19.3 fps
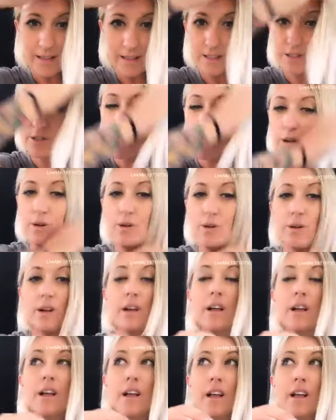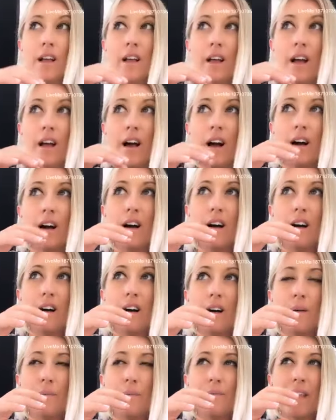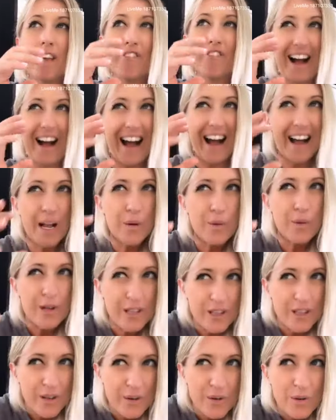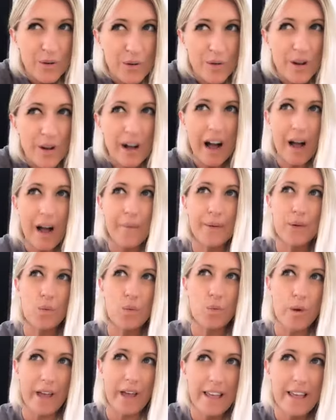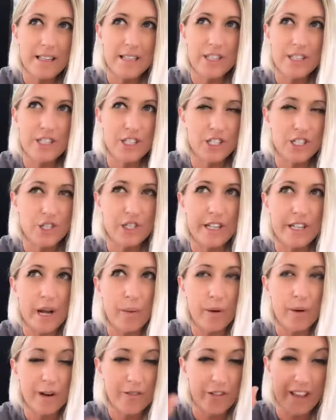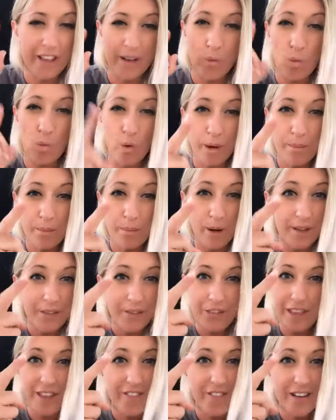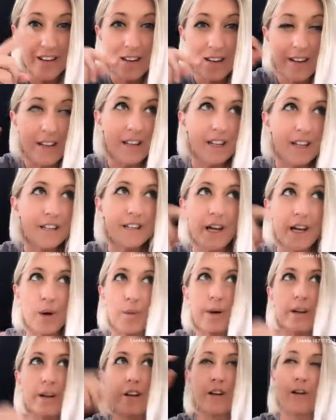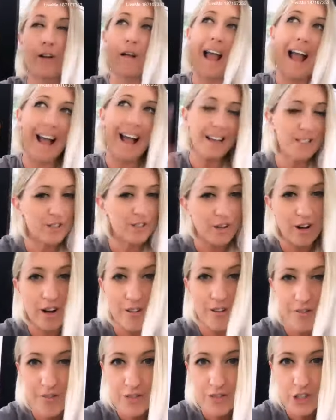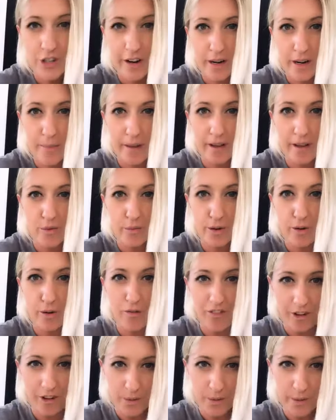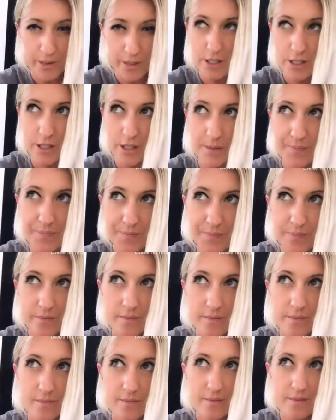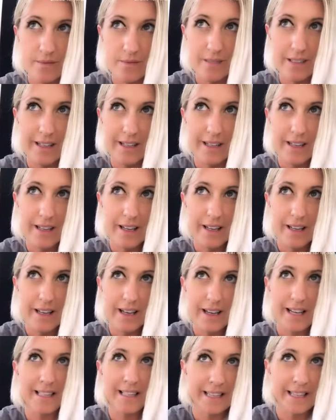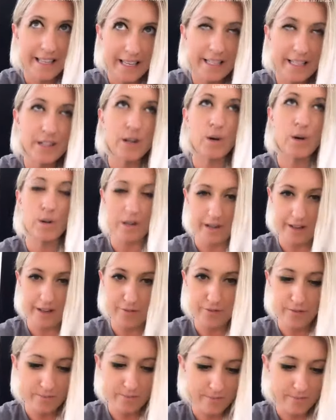So, um, if I were you, I would wait, just network for like one month even. Network your ass off, trying to make real followers. And then go live.